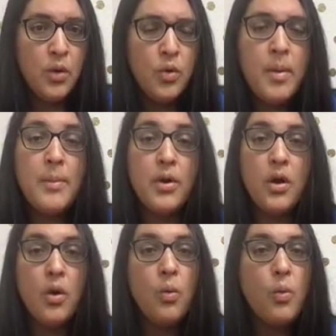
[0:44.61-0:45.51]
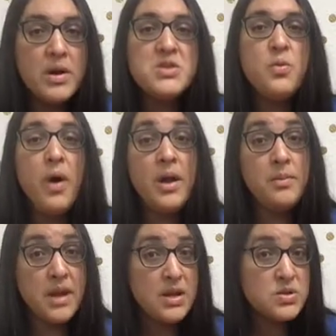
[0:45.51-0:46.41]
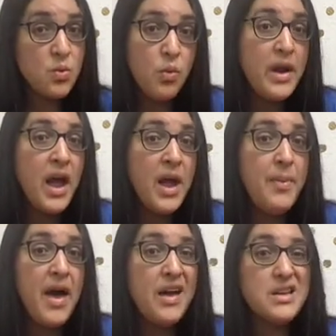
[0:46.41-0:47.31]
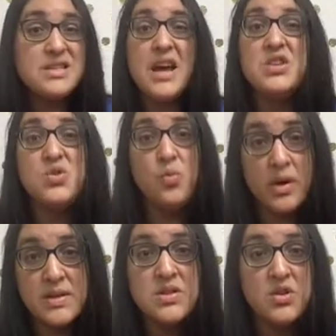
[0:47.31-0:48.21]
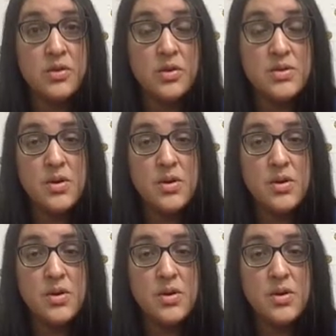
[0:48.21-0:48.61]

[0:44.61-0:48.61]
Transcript: Remember, one-to-one means one iPad assigned to one student,